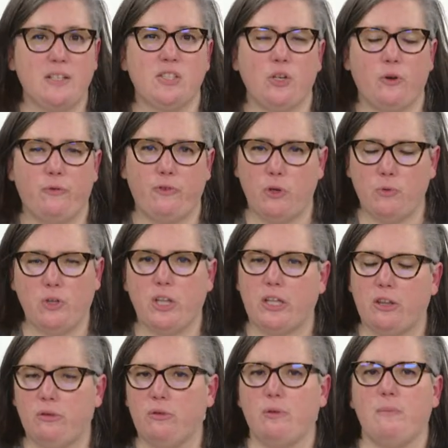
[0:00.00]
So if you click
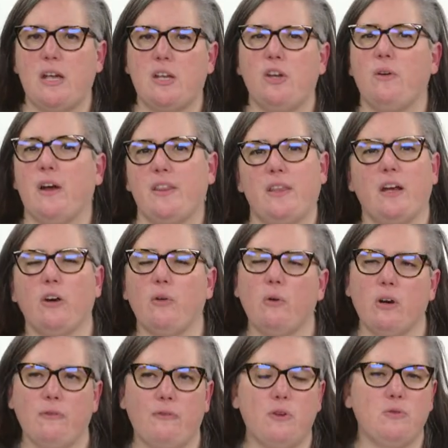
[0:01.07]
through the menu on there,
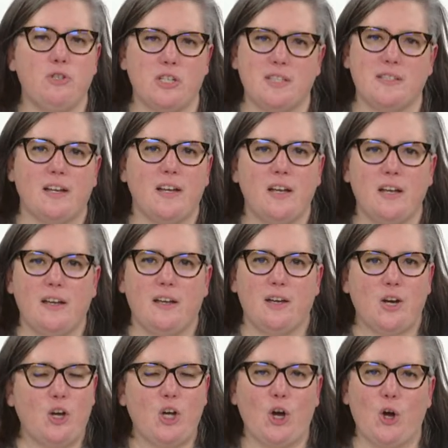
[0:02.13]
or if you just
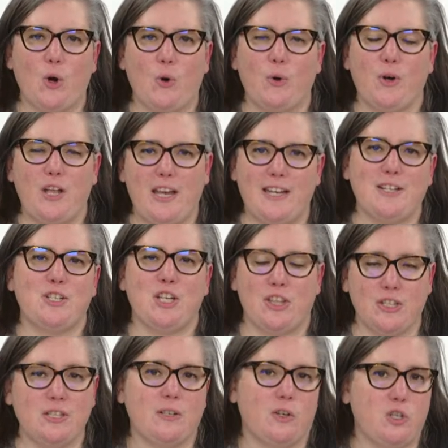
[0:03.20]
go into
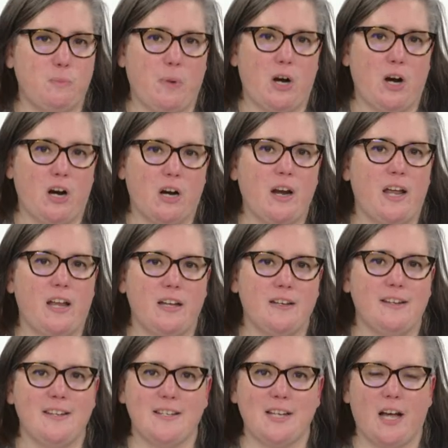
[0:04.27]
the search bar and
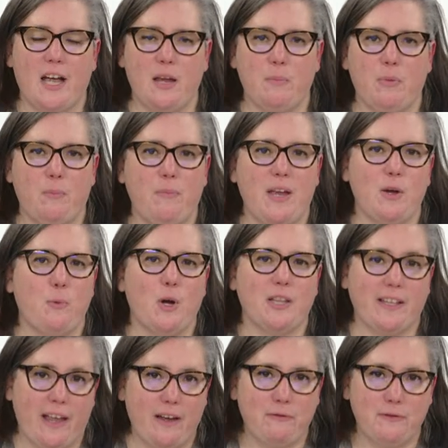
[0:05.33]
type make
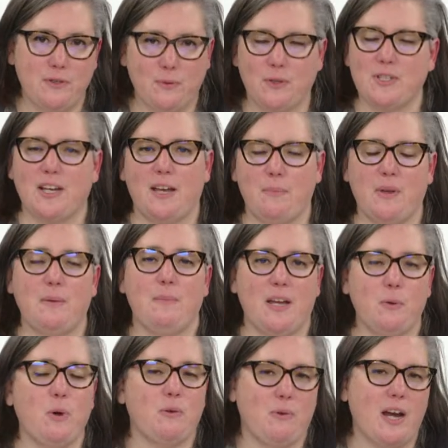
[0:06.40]
one left or type in
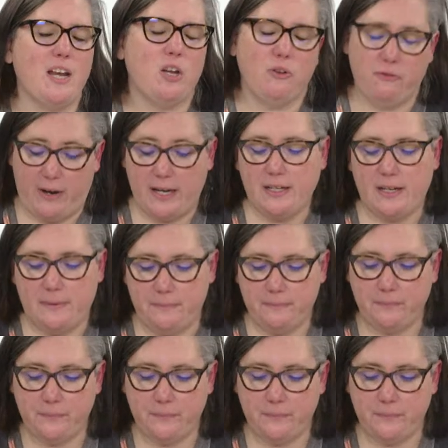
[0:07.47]
make one right, you'll find it.